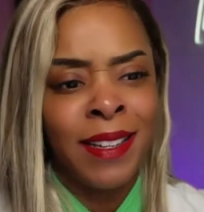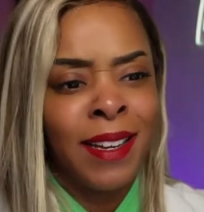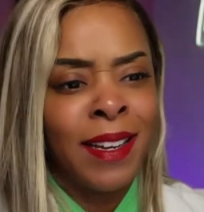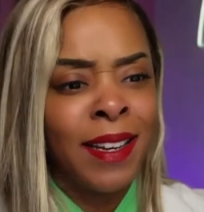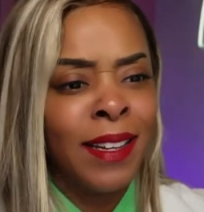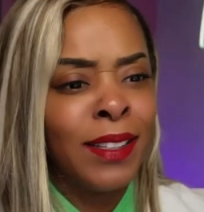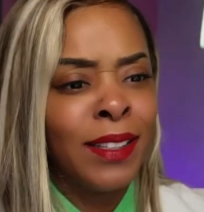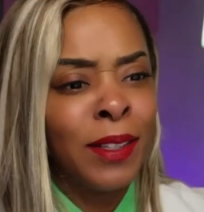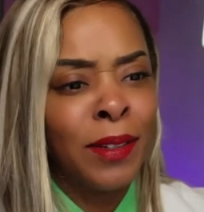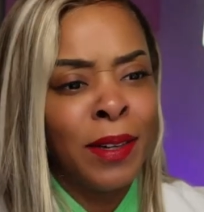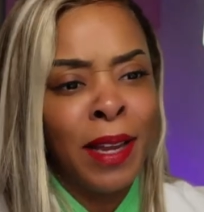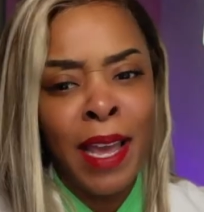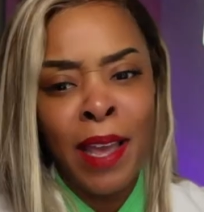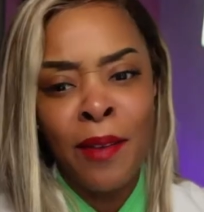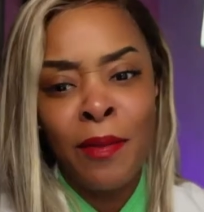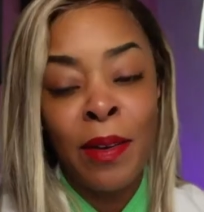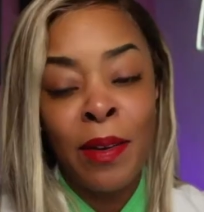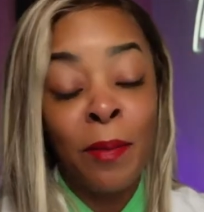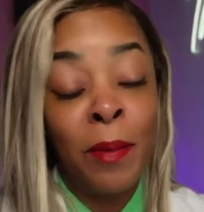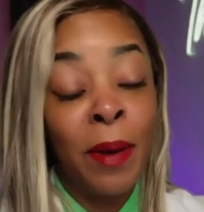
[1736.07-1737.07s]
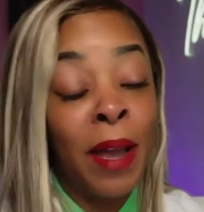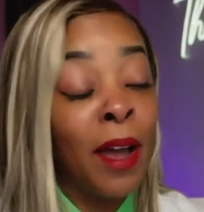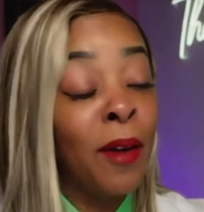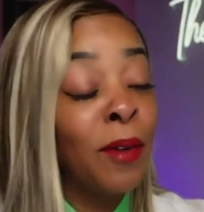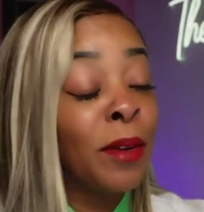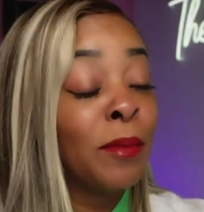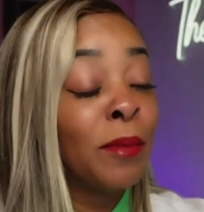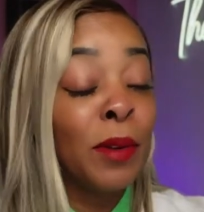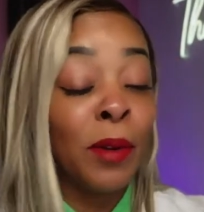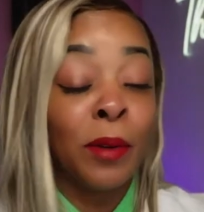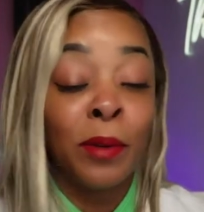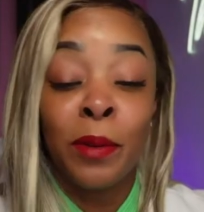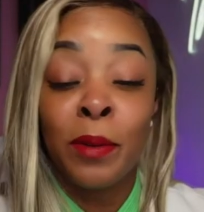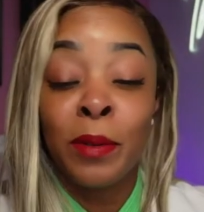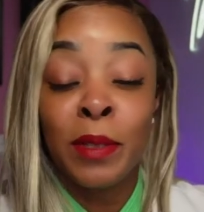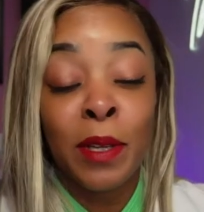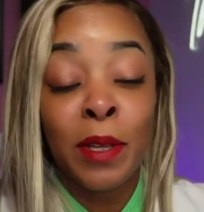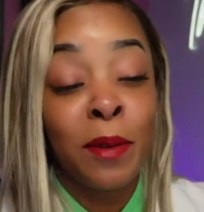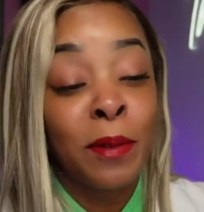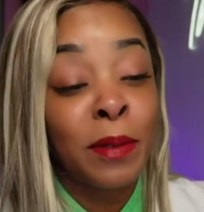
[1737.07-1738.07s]
Do they even? Well, I don't even know no
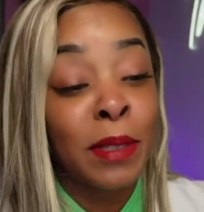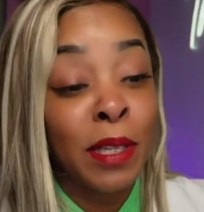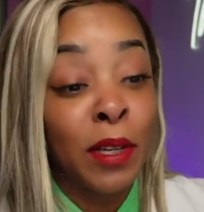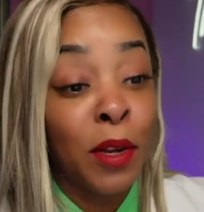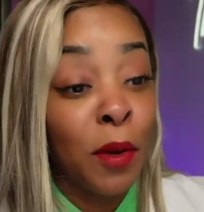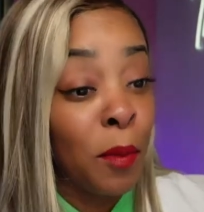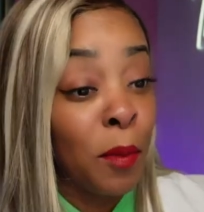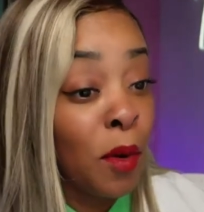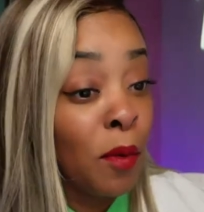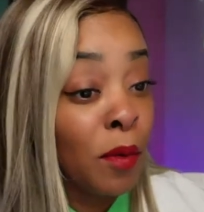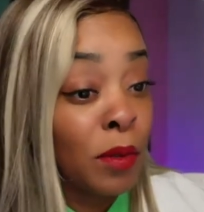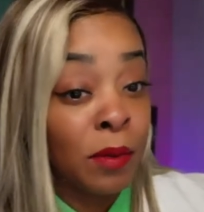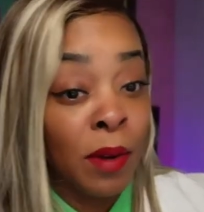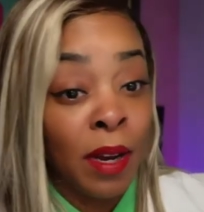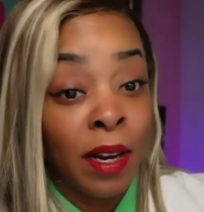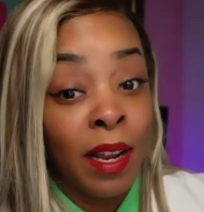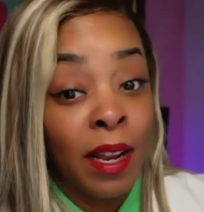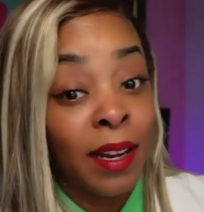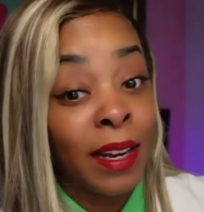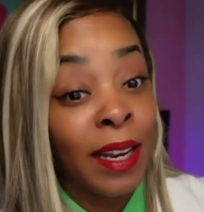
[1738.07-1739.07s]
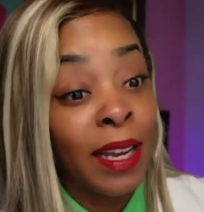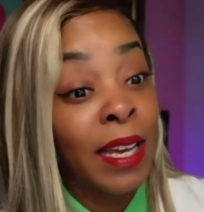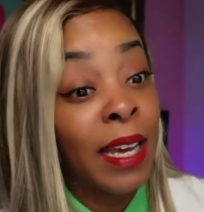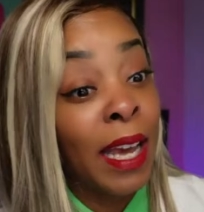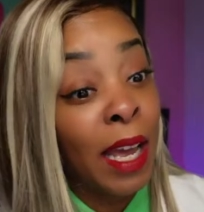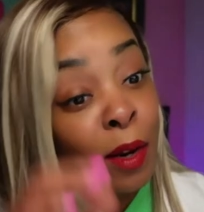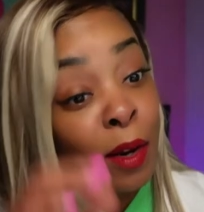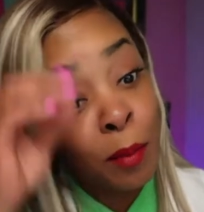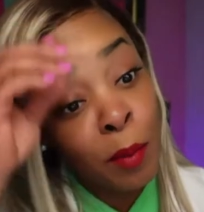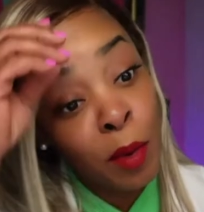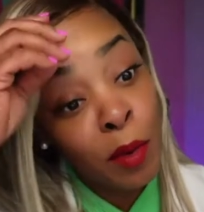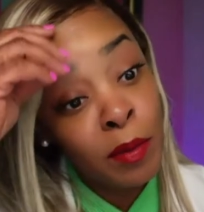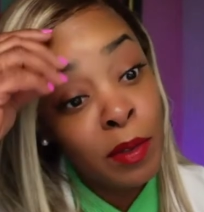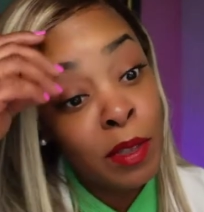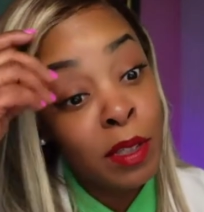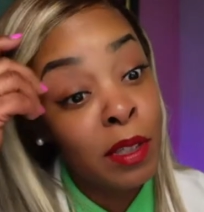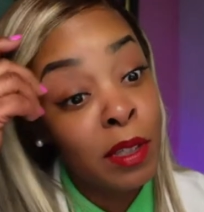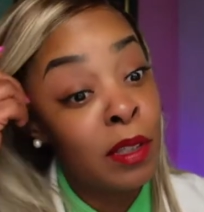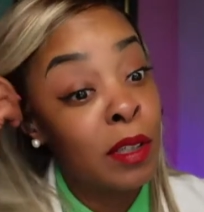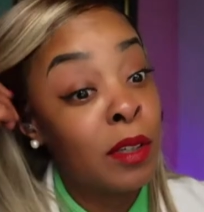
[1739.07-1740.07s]
songs in no movies right now. They ain't got no movies
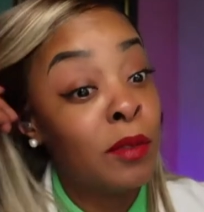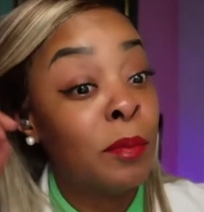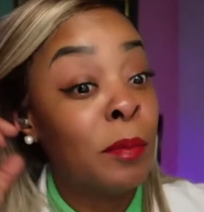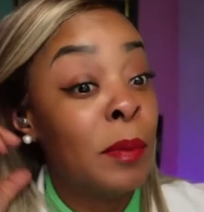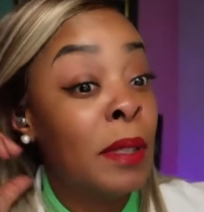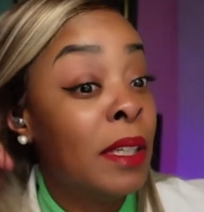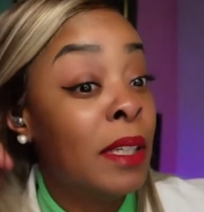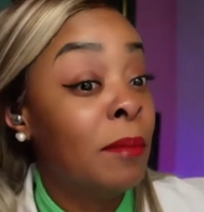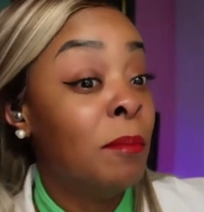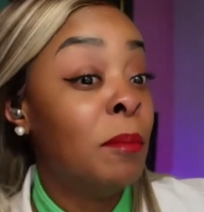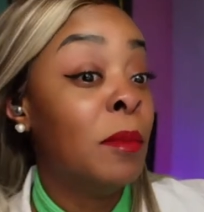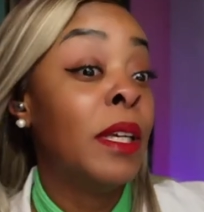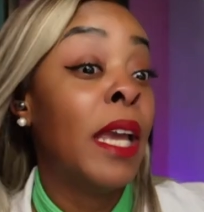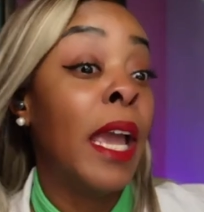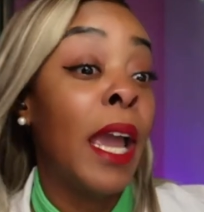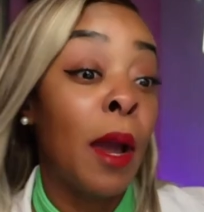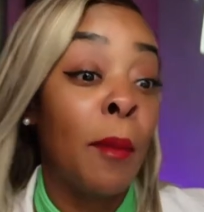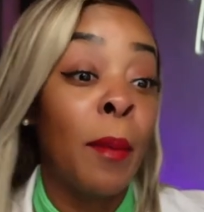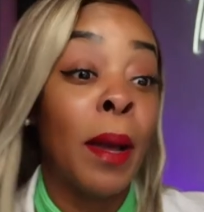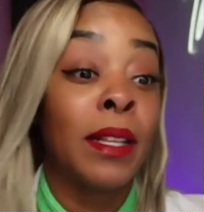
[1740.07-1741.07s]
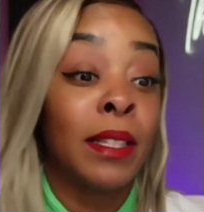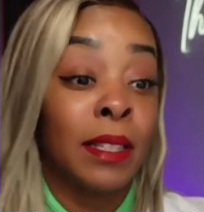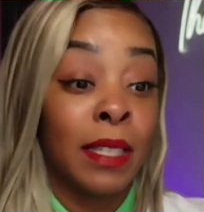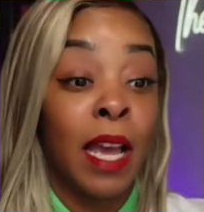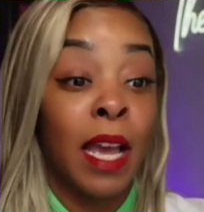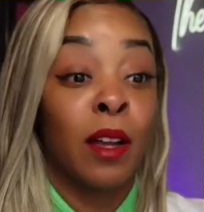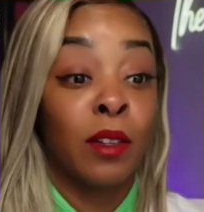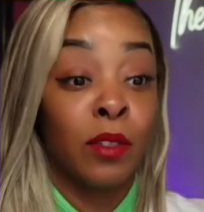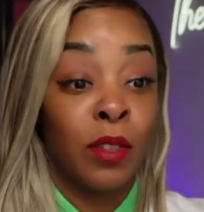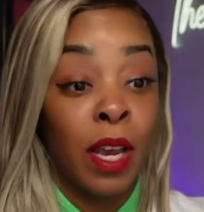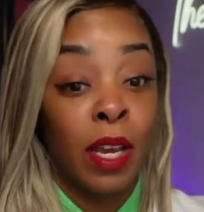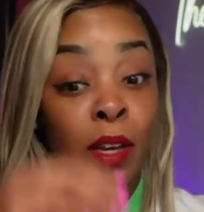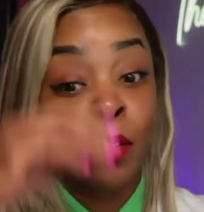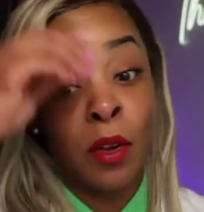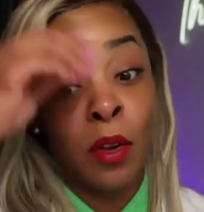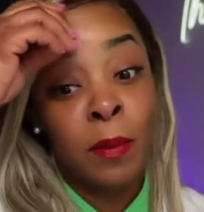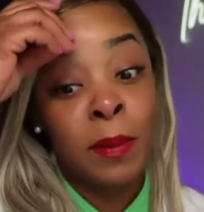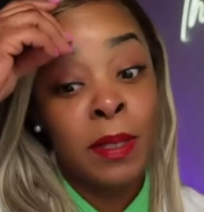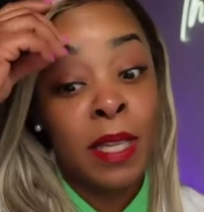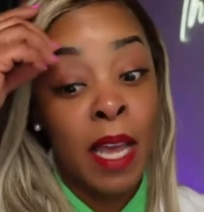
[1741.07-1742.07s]
good enough for me to care about the soundtrack. You
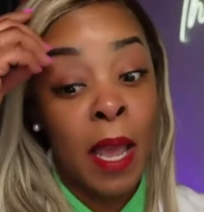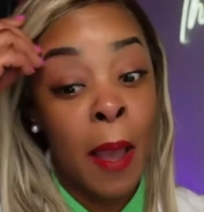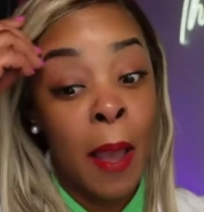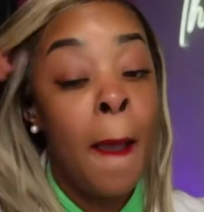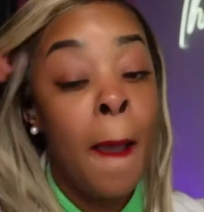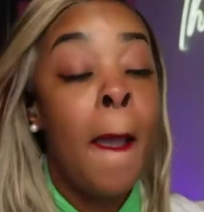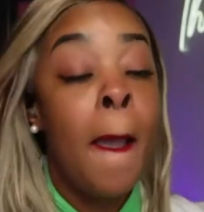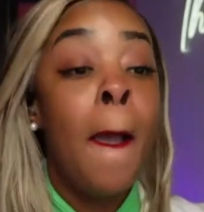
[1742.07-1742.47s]
know what I'm saying?